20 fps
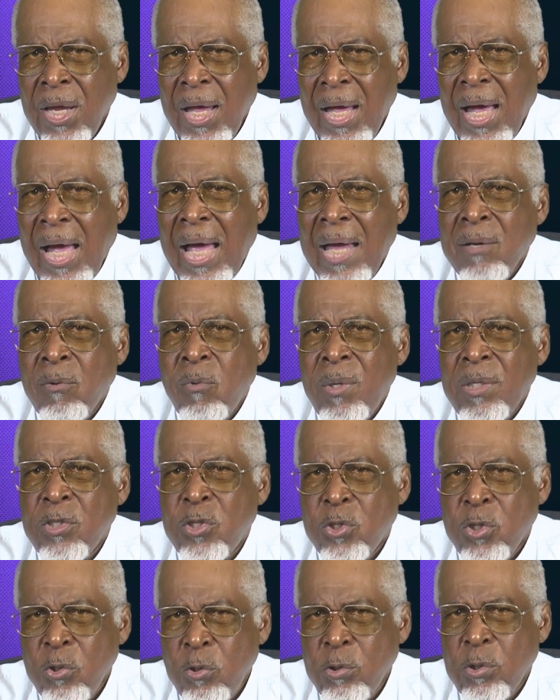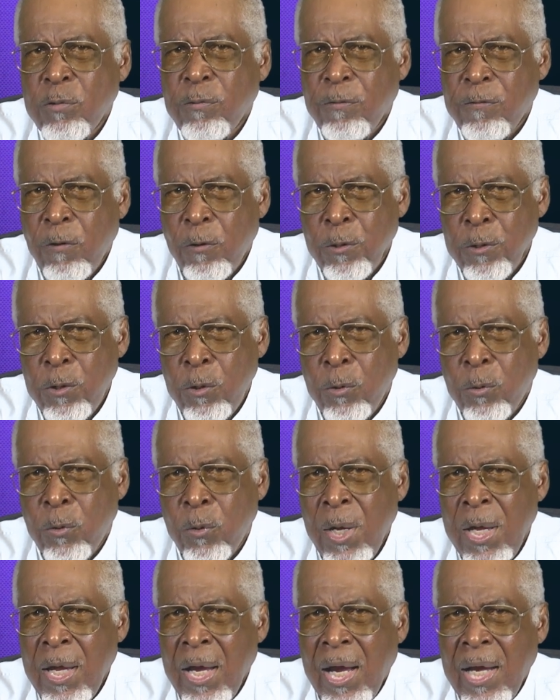I will choose for you,
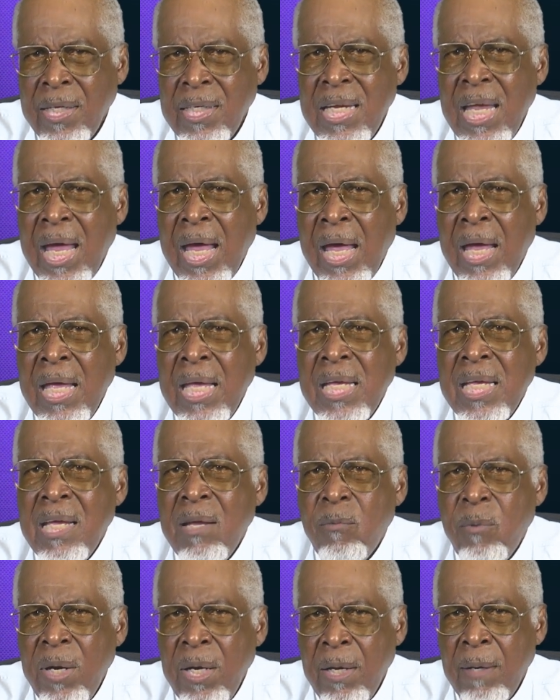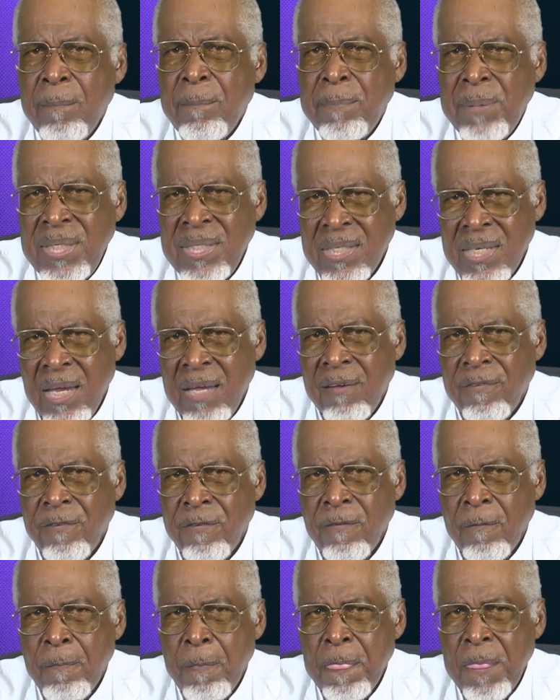and there he will be safe.
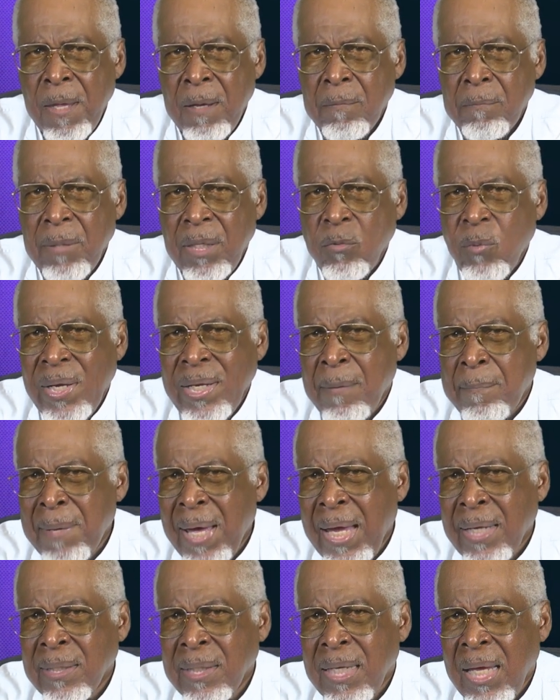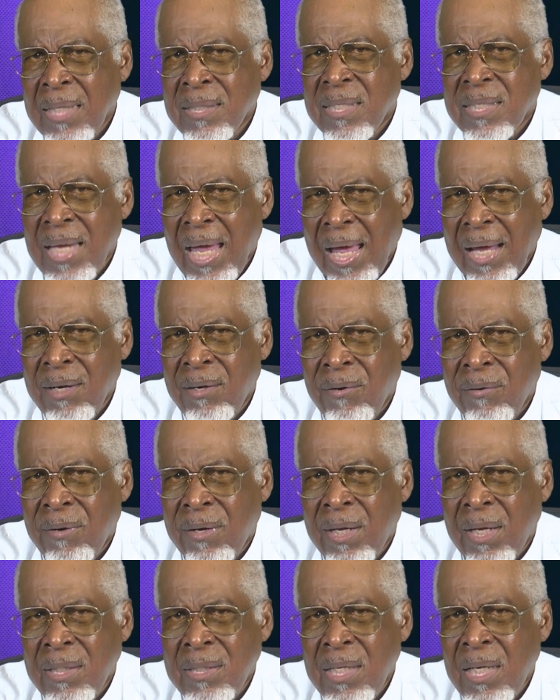But when a man gets angry
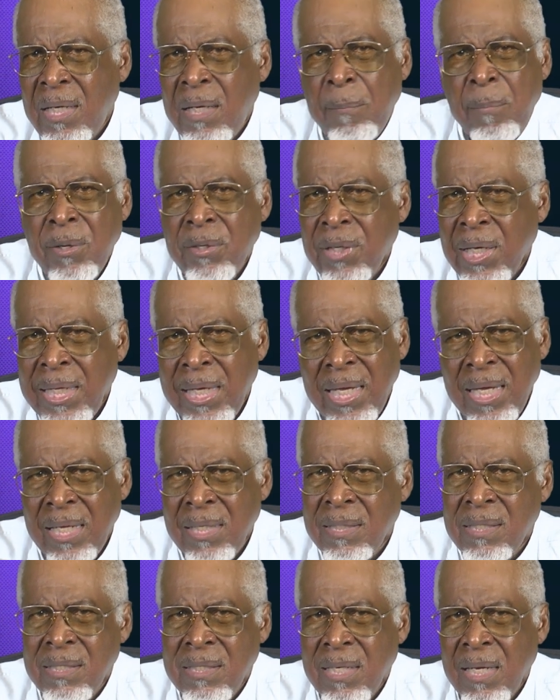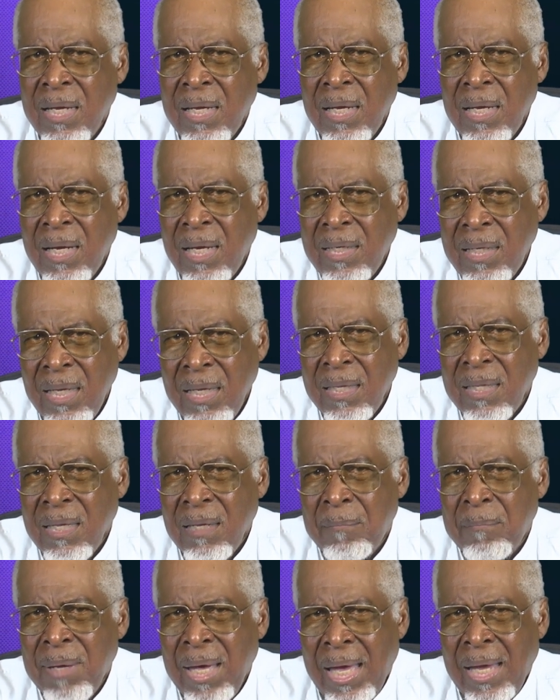and deliberately kills another
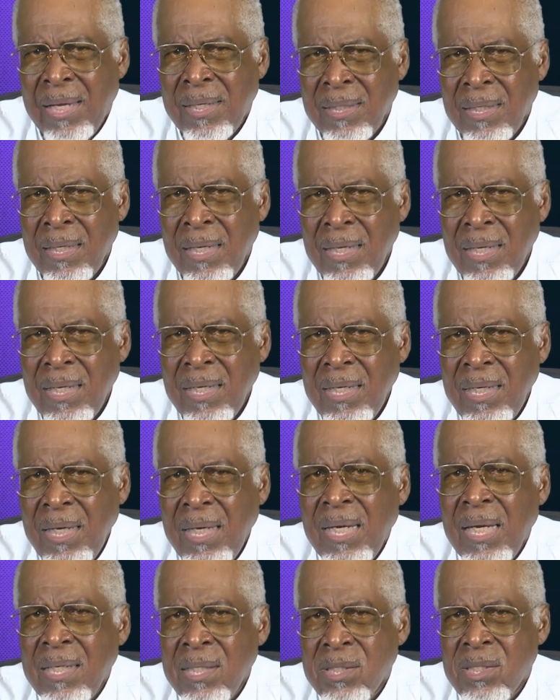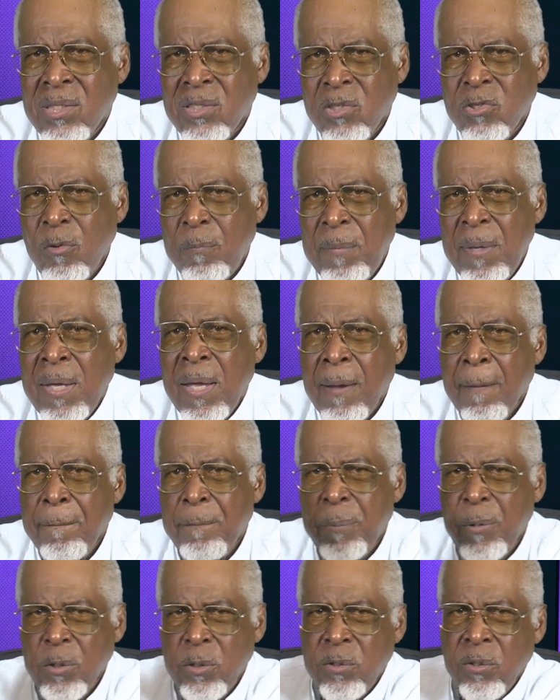man, he is to be
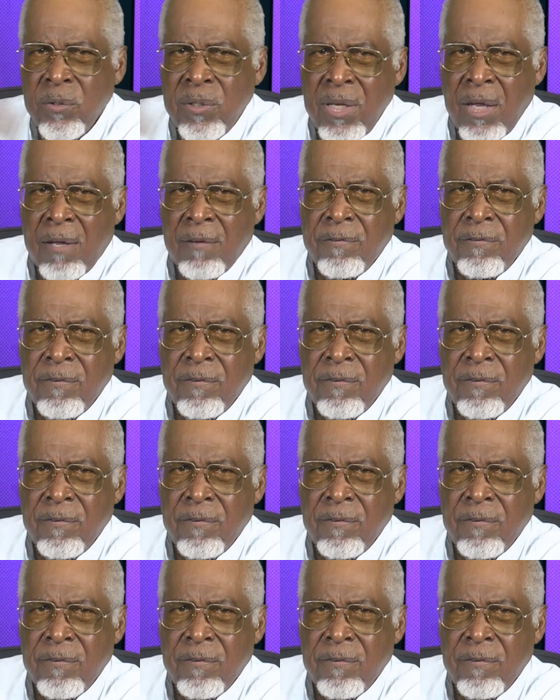put to death.